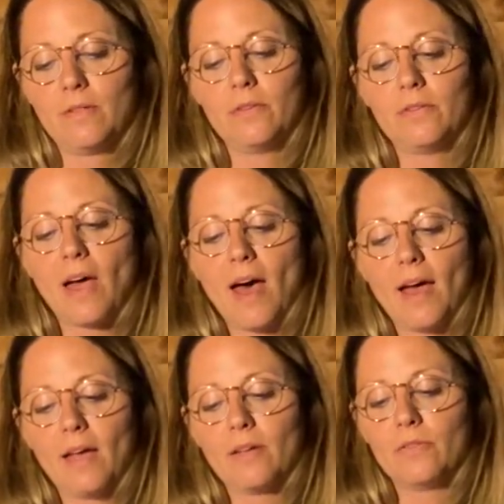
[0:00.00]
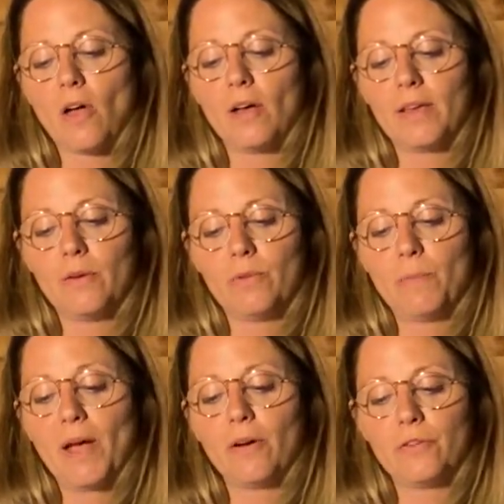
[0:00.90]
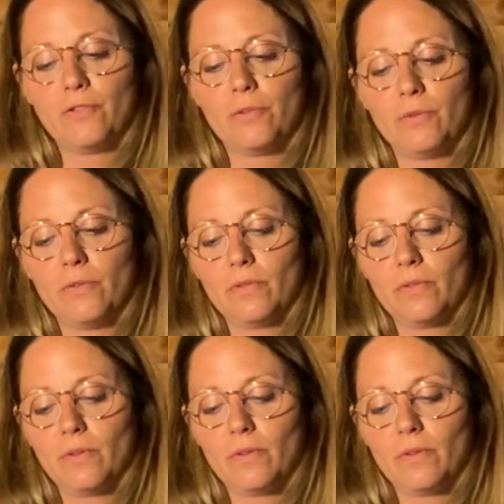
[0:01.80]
The sky soggy with parachutes,